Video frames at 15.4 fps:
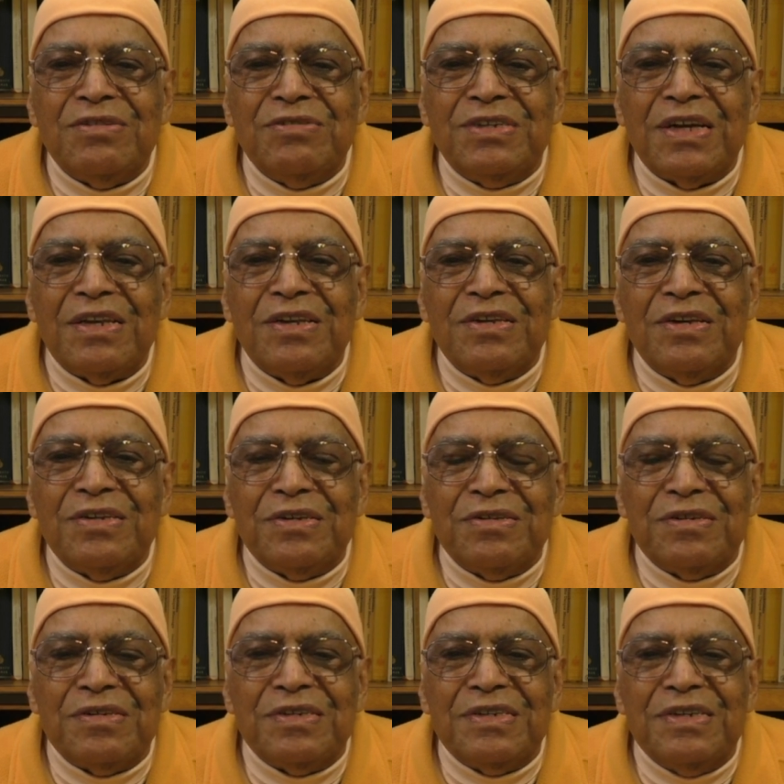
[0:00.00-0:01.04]
we shall
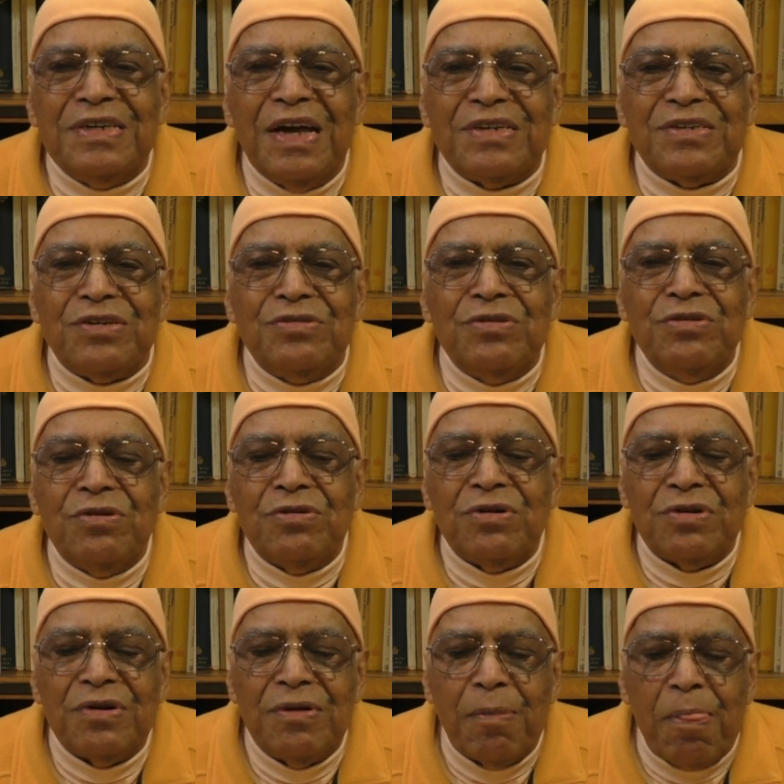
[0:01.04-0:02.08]
get to
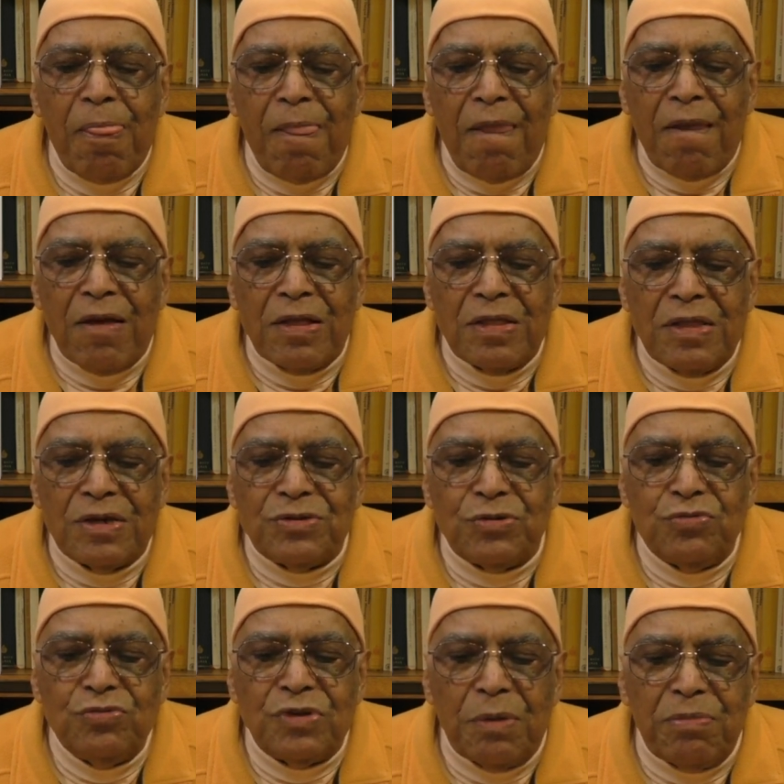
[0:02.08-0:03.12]
know the
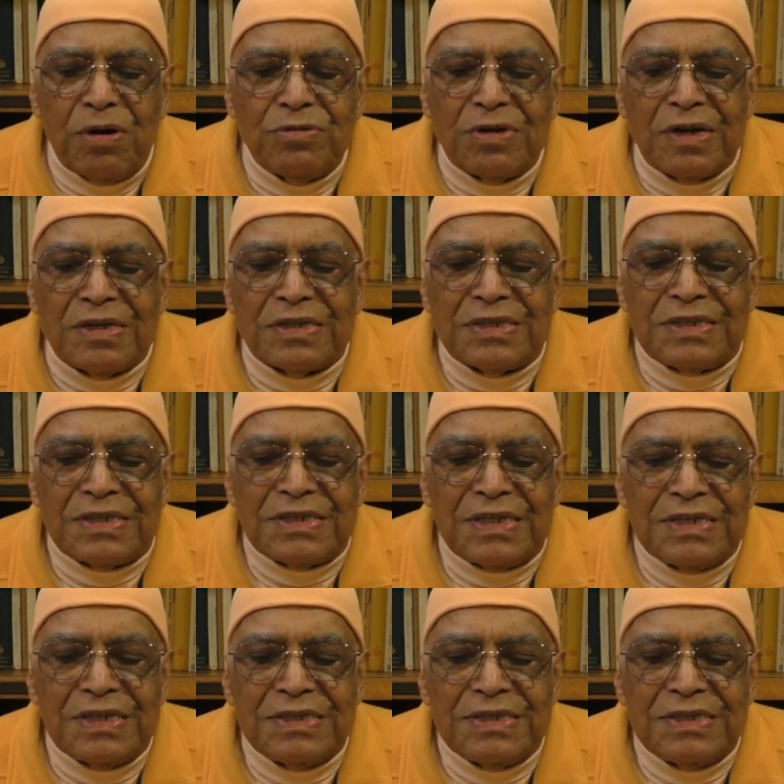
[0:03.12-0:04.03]
truth about us.